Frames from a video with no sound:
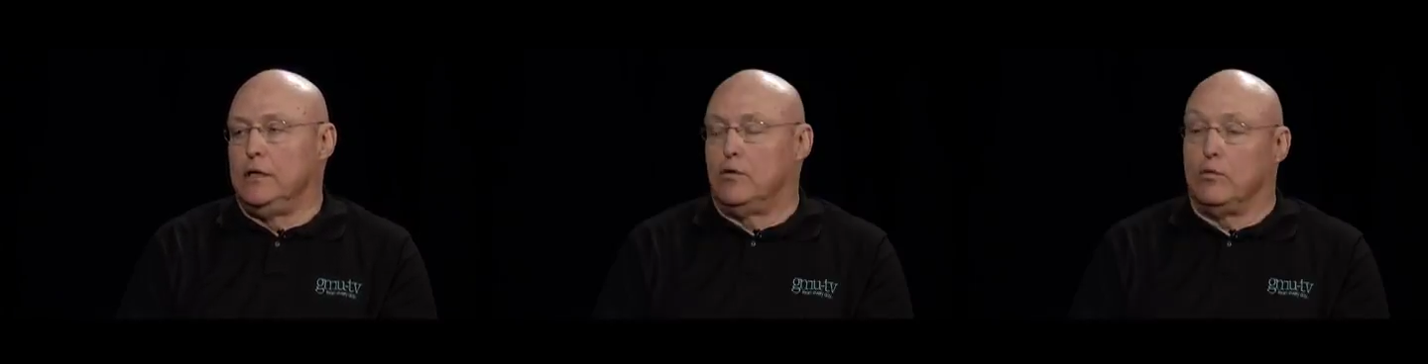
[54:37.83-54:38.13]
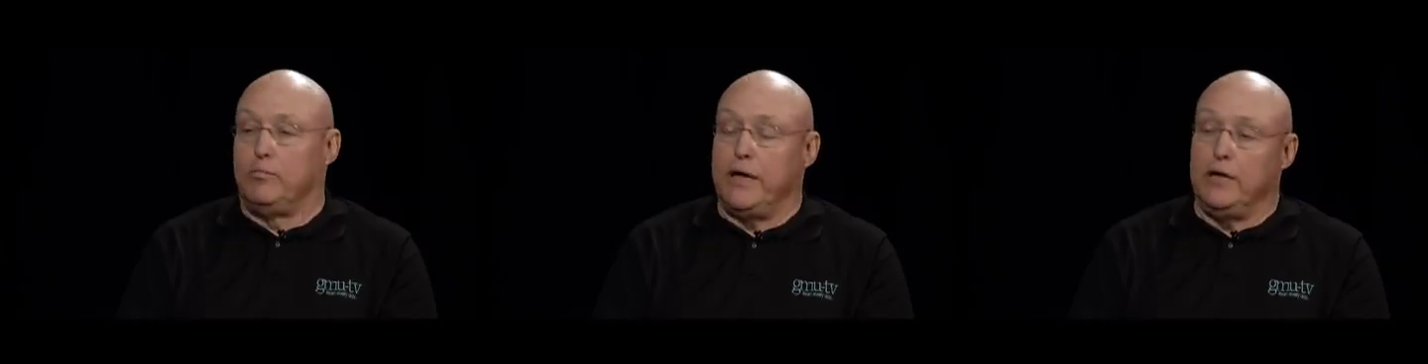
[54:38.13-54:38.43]
or
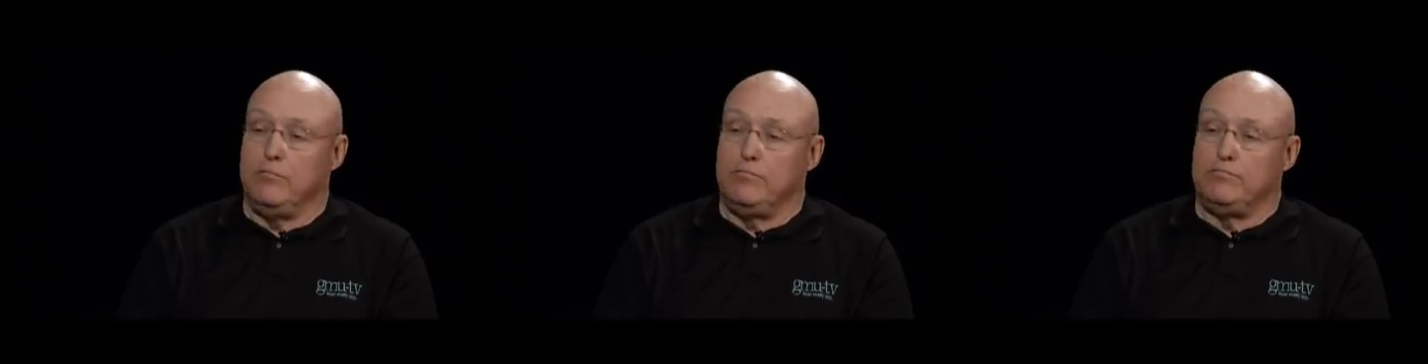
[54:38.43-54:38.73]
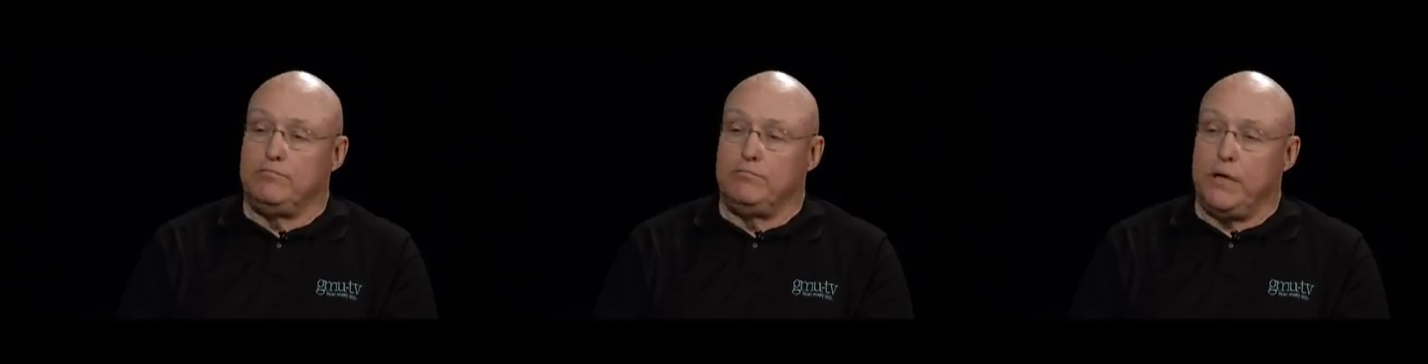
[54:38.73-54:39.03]
pen and
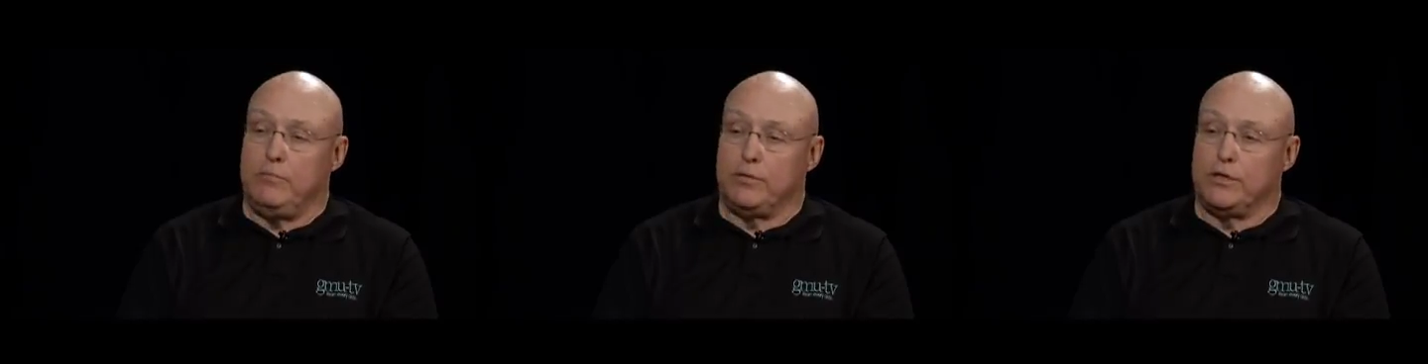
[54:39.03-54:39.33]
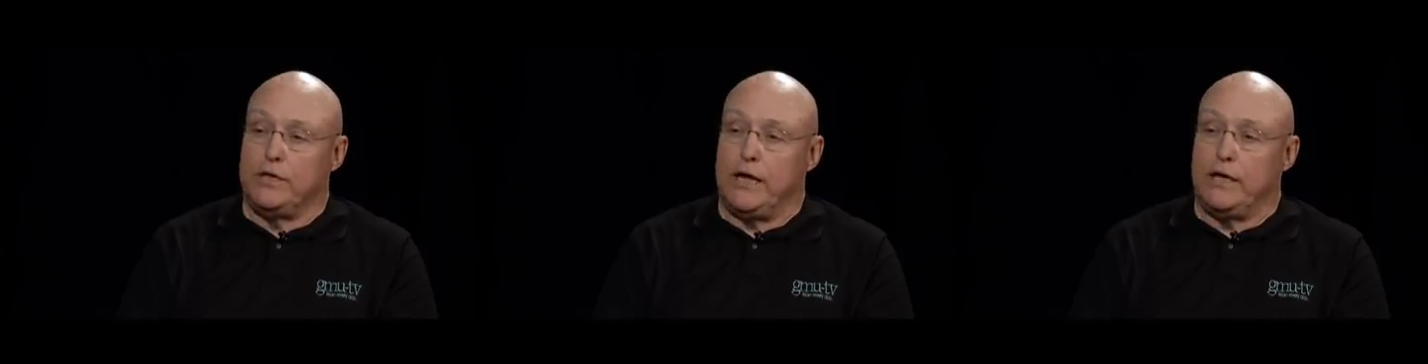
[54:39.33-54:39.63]
paper
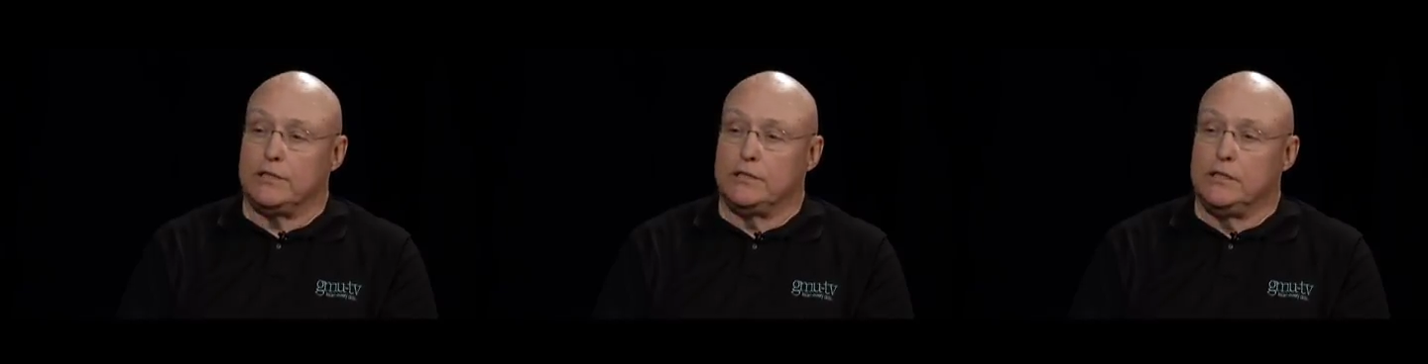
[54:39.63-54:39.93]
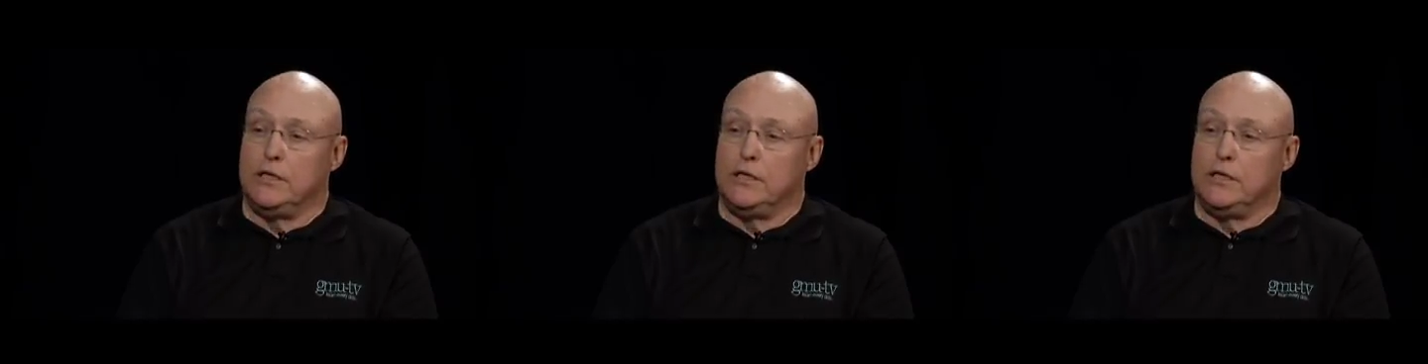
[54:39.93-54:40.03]
tests,